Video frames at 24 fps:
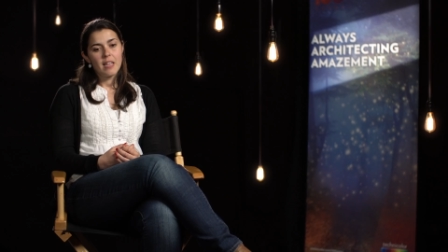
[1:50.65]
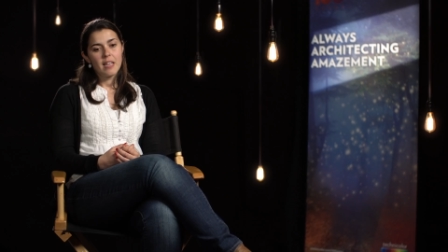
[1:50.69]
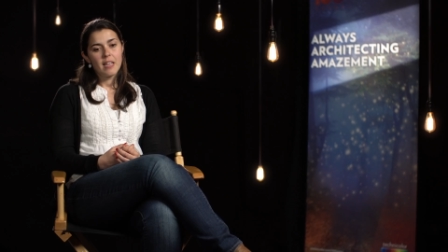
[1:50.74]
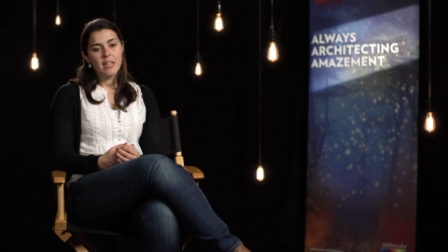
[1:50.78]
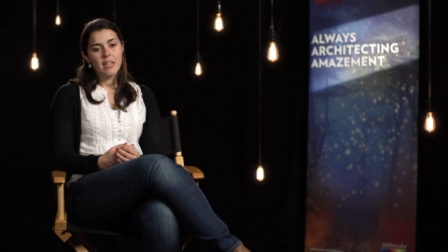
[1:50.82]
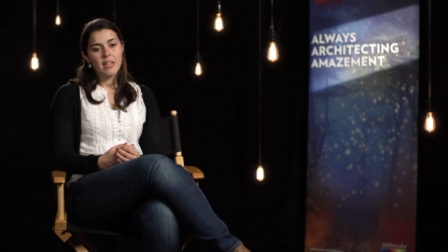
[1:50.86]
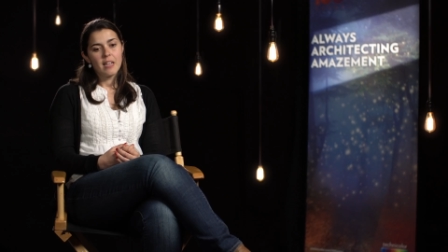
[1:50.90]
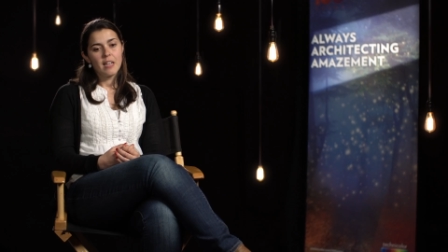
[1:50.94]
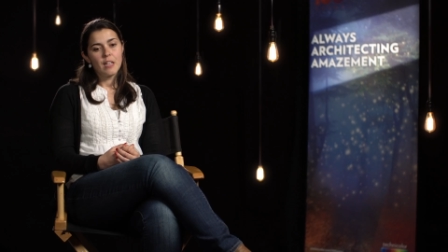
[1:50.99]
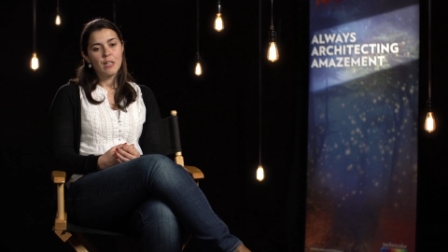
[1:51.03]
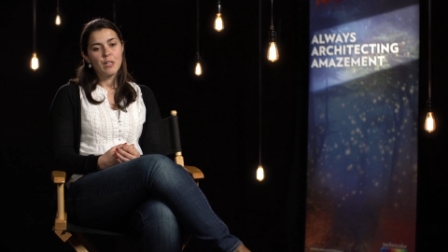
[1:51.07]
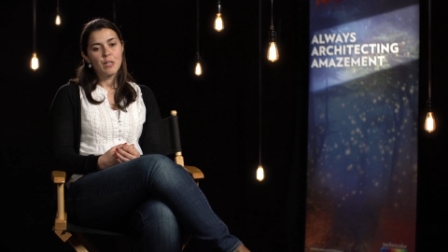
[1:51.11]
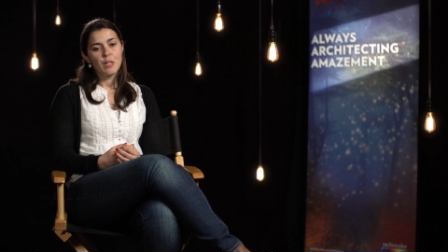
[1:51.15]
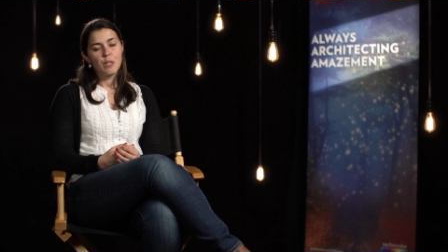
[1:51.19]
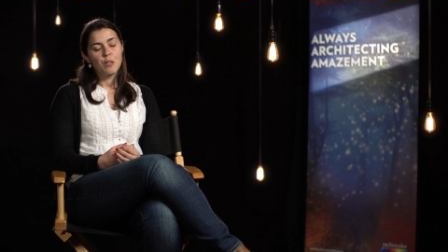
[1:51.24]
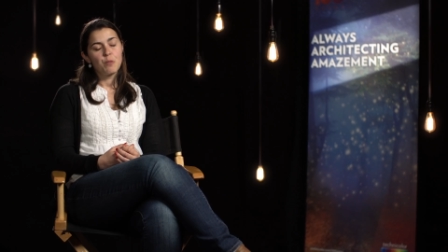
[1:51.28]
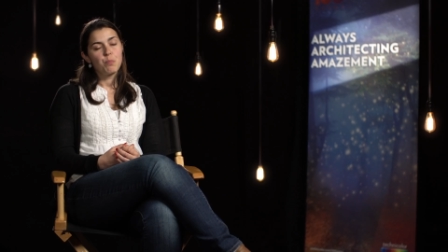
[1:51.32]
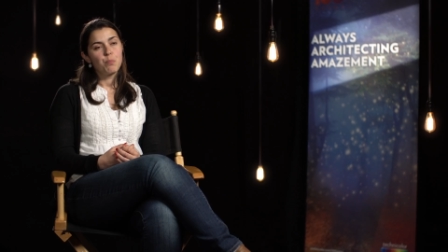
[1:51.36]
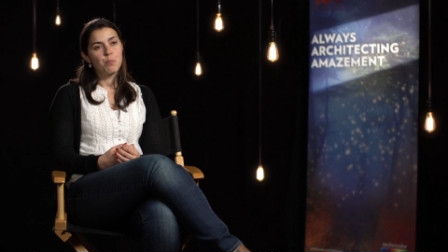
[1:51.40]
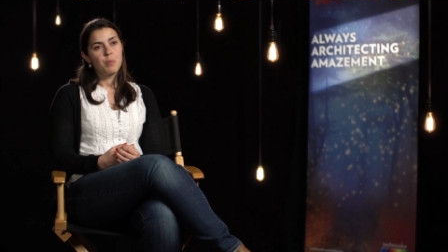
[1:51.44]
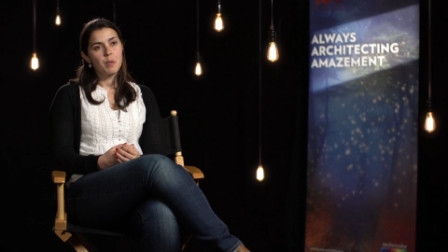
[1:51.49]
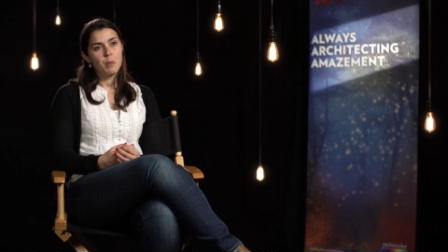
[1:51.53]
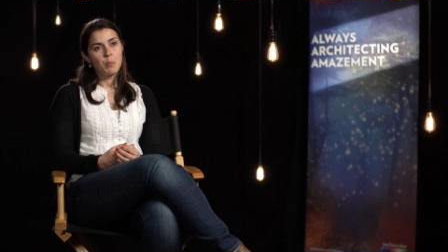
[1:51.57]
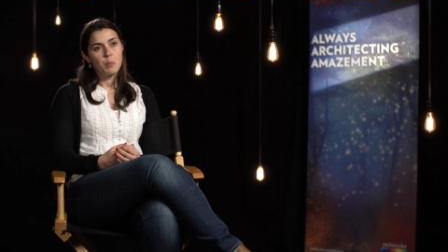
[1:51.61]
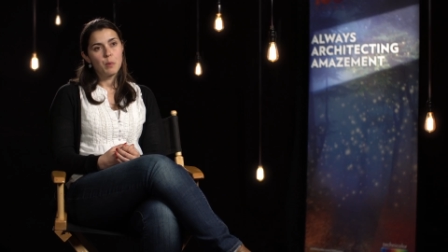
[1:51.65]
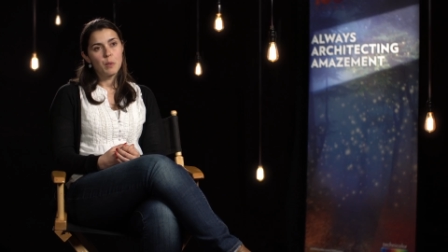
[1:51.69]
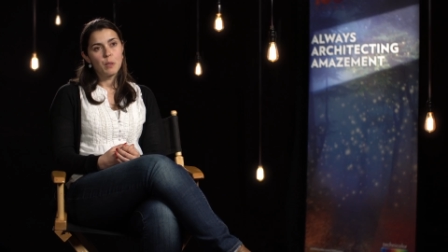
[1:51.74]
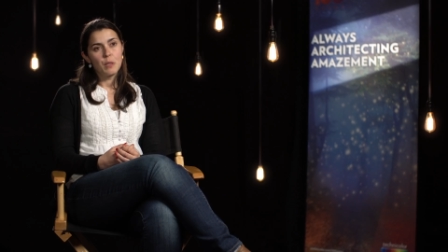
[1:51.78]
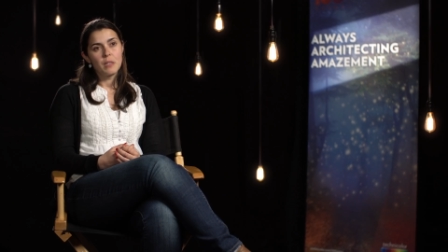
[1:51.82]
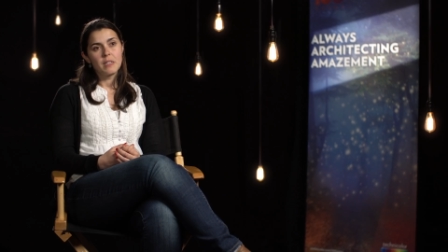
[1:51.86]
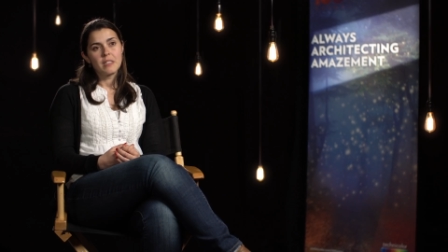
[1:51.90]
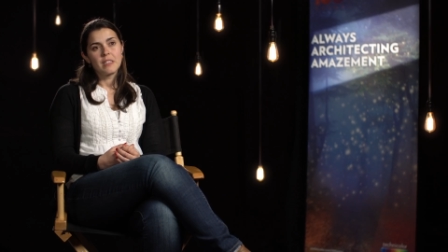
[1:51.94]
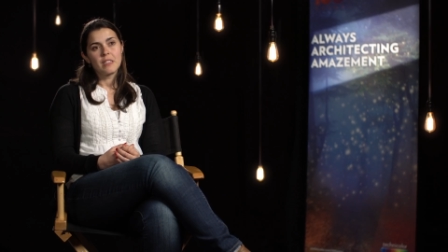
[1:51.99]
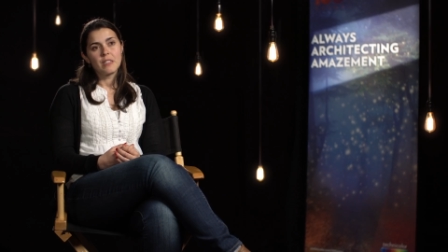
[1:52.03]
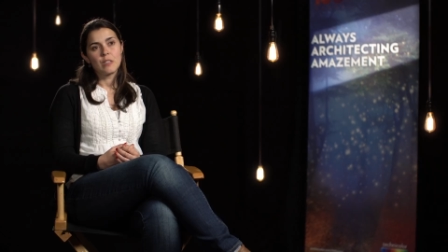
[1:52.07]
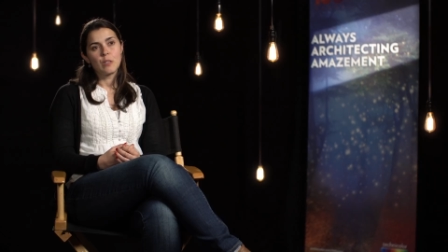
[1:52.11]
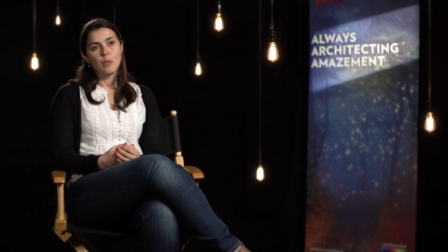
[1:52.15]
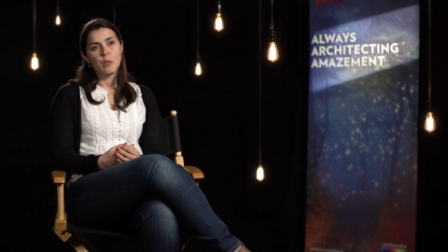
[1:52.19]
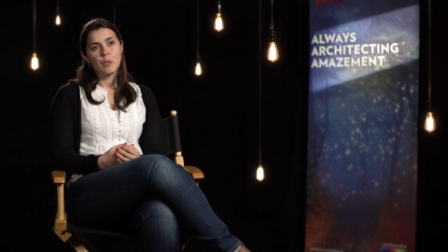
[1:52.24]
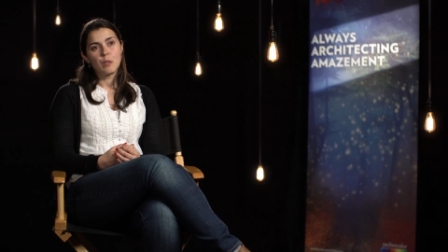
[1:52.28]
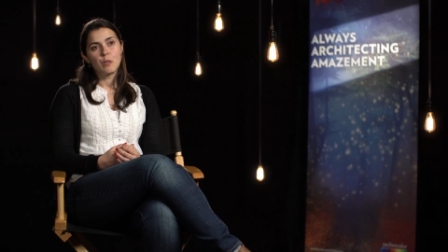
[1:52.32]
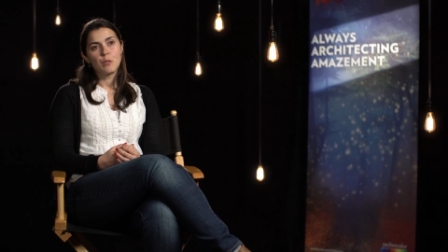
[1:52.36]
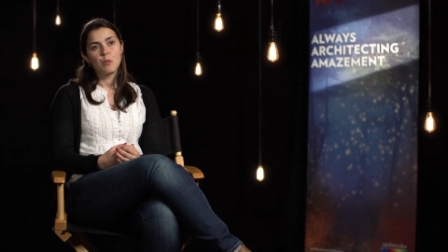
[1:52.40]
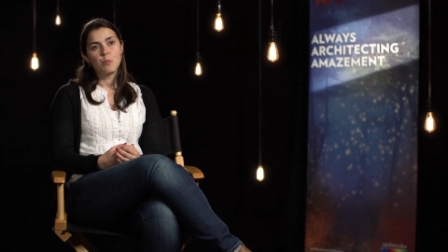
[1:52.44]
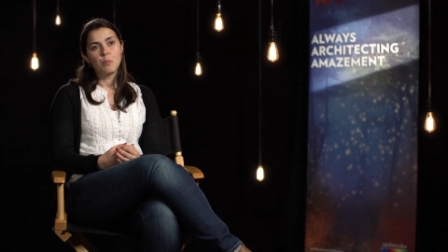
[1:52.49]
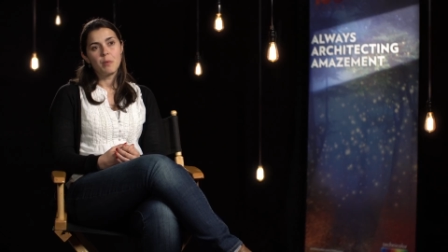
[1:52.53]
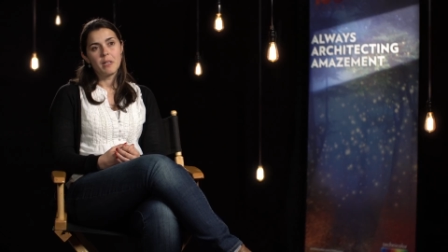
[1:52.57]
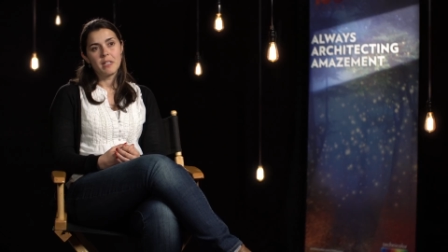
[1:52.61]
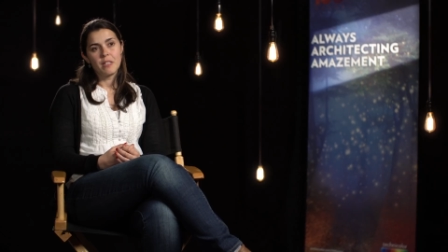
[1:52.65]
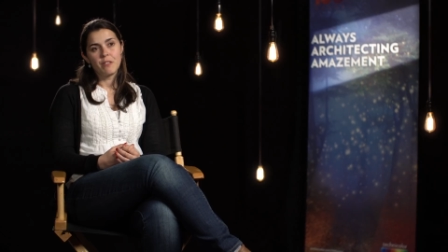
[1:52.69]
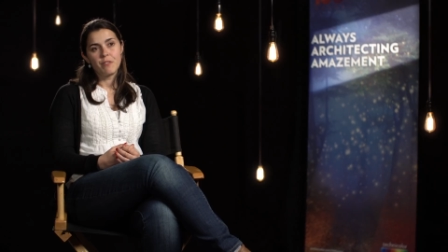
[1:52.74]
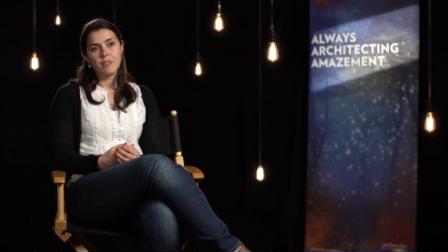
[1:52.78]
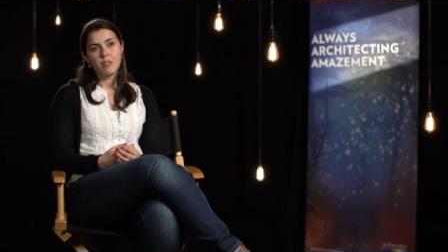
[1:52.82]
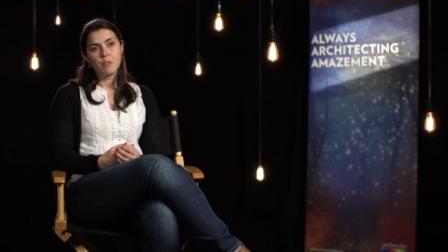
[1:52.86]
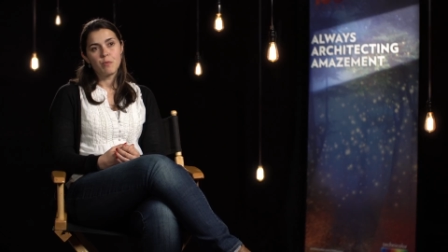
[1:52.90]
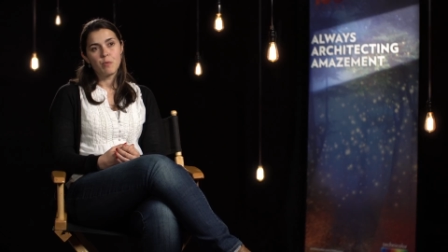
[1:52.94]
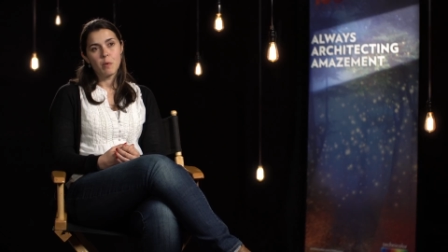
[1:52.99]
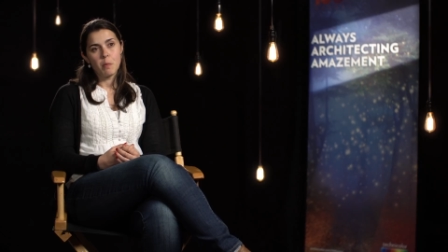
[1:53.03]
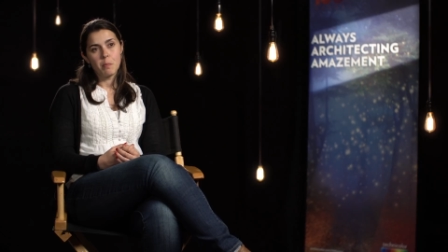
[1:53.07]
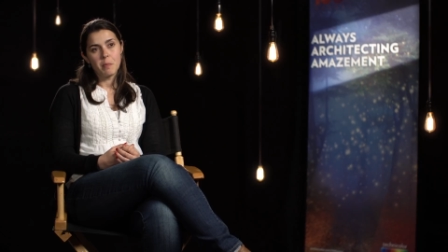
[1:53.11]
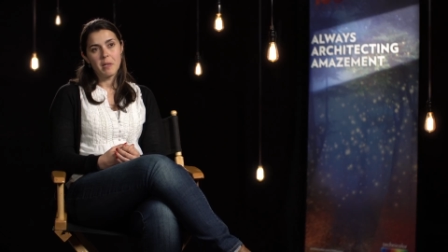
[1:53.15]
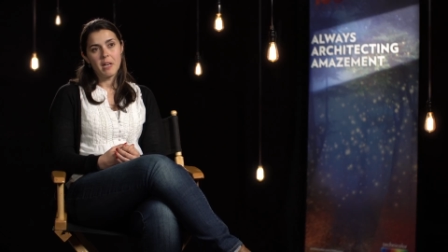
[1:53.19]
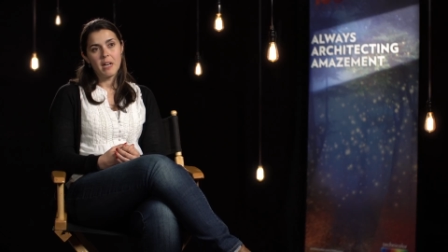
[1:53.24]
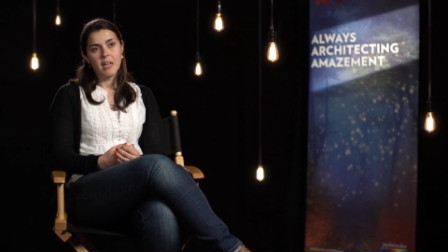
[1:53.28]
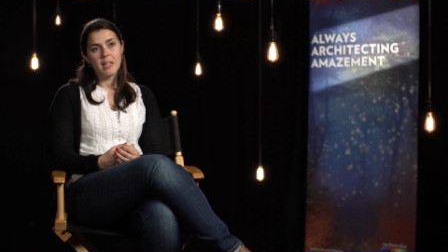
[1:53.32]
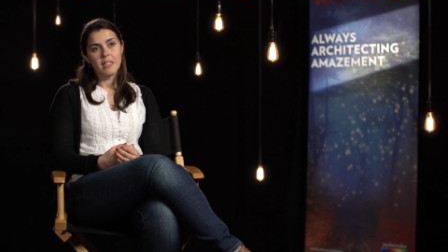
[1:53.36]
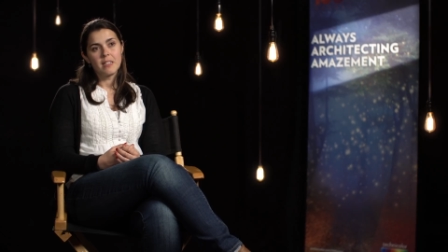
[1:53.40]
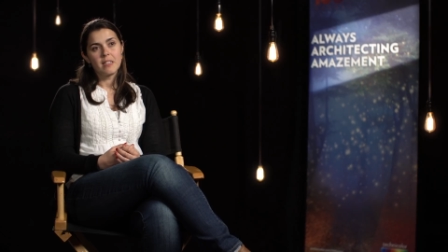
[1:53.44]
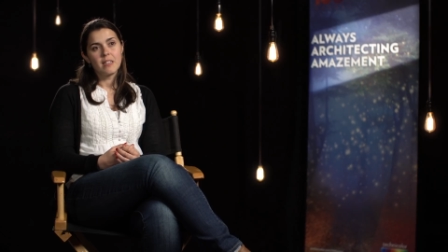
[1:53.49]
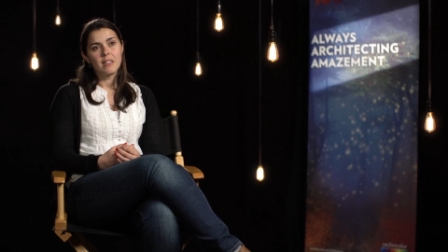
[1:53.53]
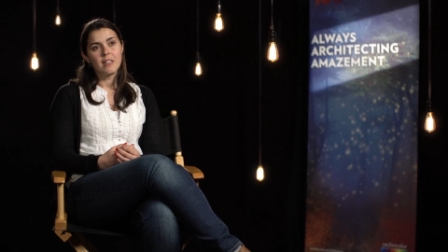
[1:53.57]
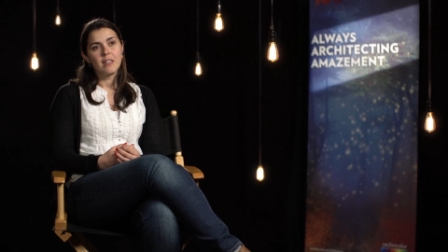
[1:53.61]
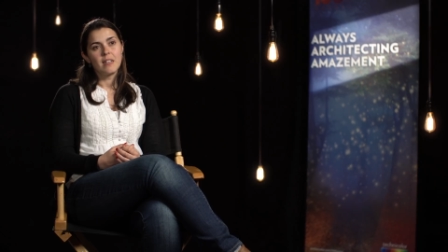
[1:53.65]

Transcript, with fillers: think a lot of people is going to benefit from that.